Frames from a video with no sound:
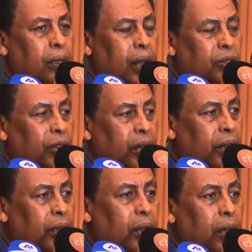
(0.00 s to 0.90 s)
national
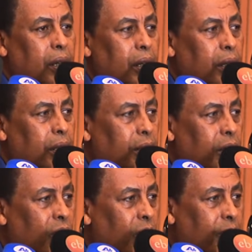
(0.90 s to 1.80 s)

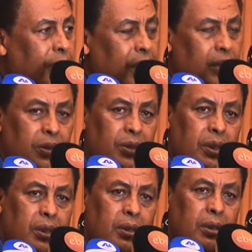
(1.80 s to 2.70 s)
development
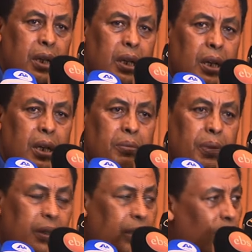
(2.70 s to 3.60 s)
activities,
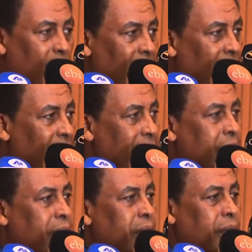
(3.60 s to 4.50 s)
particularly
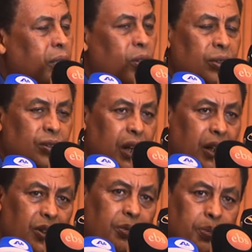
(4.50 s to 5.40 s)
in the
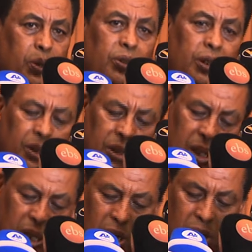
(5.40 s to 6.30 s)
reconstruction process,
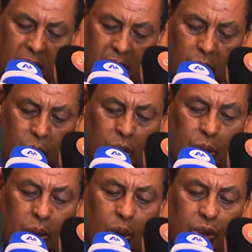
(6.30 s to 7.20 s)
which
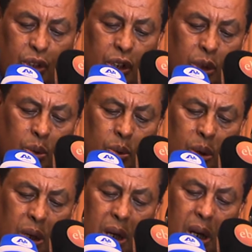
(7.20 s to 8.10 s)
will continue
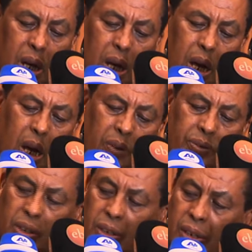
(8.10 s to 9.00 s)

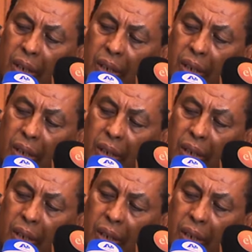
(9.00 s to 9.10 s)
after